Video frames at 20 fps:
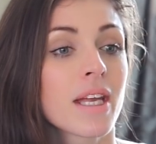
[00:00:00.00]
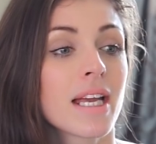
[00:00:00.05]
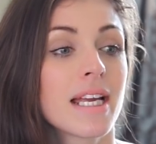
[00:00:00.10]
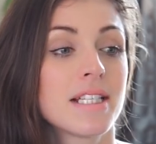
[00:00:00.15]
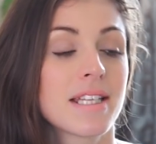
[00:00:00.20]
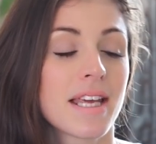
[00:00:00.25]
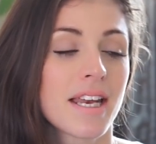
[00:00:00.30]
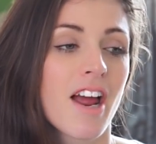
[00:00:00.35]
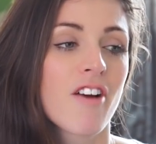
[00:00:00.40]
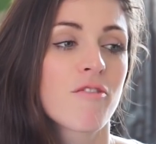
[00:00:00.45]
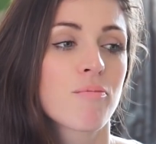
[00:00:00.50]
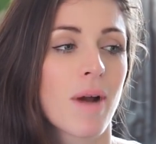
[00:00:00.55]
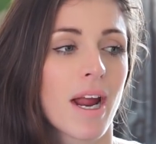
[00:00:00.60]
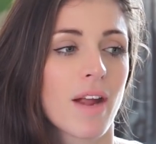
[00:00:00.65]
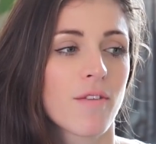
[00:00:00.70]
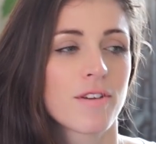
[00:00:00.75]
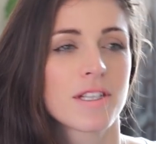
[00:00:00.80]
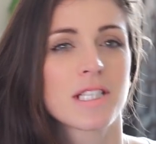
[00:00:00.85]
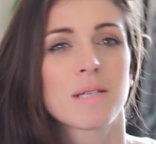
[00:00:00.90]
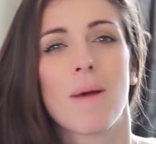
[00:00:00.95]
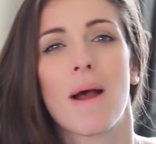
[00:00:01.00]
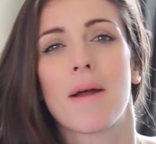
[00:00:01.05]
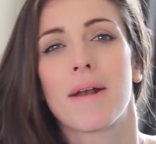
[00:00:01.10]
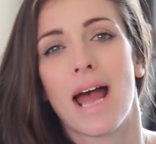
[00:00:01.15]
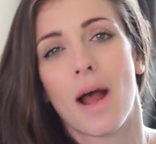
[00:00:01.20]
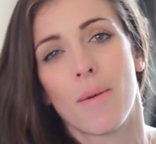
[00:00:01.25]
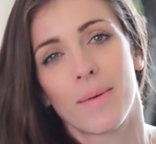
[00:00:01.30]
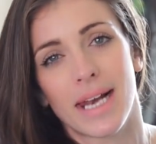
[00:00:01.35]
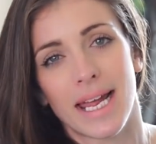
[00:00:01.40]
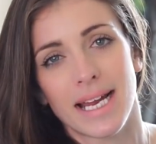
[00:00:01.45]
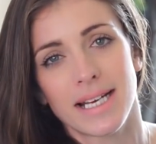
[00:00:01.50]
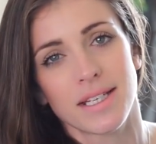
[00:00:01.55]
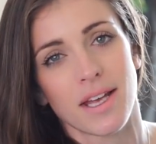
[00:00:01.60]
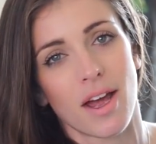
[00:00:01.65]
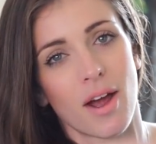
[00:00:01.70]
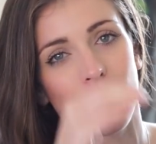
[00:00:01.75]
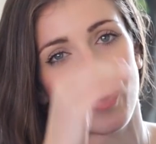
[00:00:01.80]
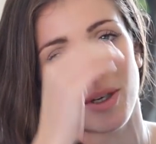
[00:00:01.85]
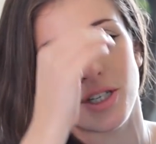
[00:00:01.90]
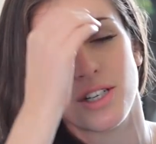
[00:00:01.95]
He'd then have breakfast about 1 hour
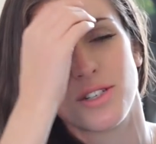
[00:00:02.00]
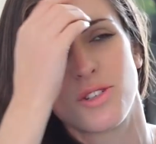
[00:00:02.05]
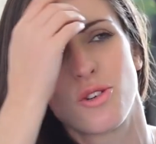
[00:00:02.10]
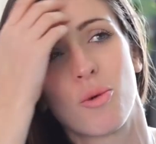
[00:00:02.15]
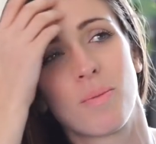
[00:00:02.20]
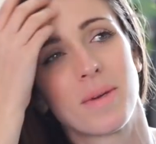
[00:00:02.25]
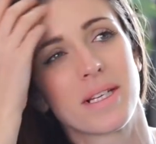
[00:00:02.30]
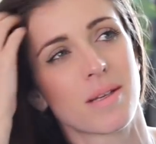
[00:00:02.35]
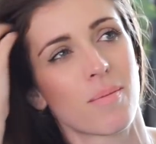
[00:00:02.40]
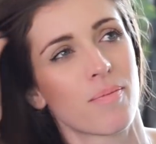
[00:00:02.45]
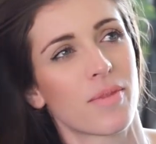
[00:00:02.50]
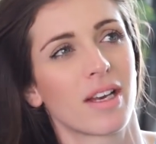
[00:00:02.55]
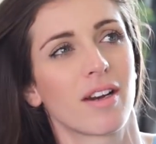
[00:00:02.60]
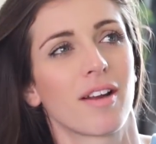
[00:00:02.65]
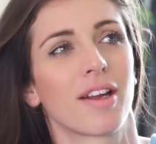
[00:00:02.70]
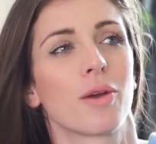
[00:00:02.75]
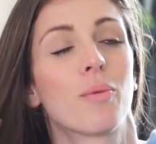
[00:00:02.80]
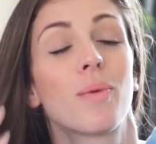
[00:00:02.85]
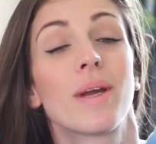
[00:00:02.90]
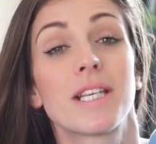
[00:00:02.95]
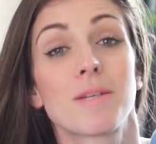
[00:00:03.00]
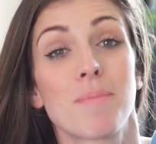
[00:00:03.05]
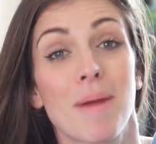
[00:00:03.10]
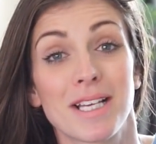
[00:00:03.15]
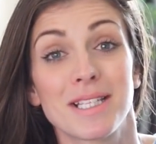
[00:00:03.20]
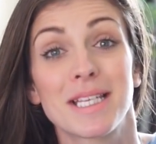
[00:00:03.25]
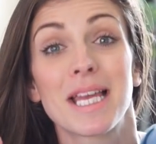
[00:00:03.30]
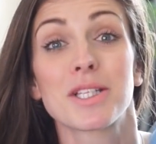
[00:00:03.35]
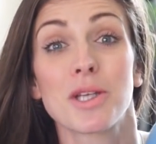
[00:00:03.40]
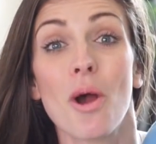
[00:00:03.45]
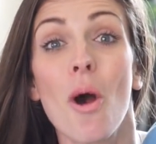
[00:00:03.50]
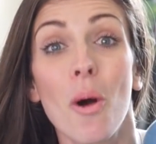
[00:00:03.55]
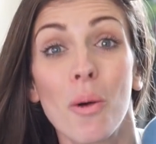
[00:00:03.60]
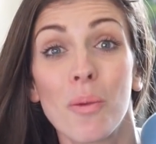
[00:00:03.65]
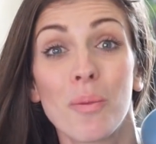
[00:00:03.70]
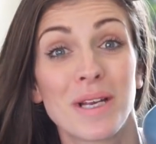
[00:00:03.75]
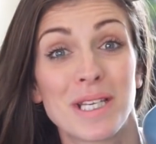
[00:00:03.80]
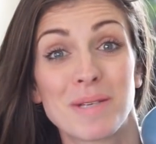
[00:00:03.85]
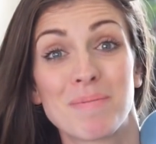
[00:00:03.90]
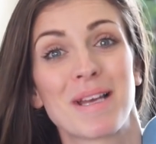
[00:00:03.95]
later, which is normally something like Weetabix. He has a
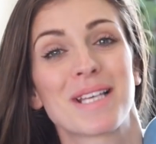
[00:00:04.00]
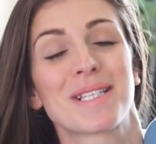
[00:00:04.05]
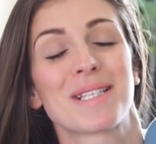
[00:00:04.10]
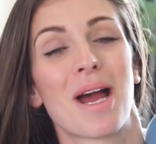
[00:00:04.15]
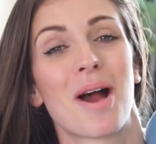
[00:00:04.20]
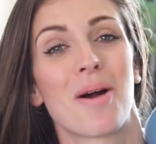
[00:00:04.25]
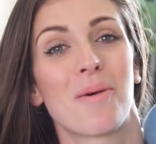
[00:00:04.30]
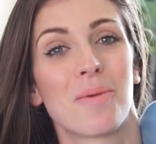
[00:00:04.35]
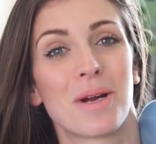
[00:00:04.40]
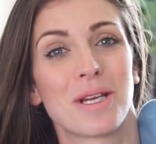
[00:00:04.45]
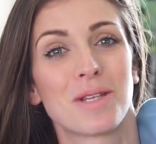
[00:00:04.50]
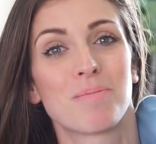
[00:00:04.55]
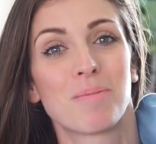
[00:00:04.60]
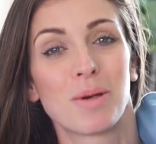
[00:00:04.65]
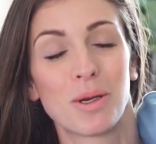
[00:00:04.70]
whole Weetabix now with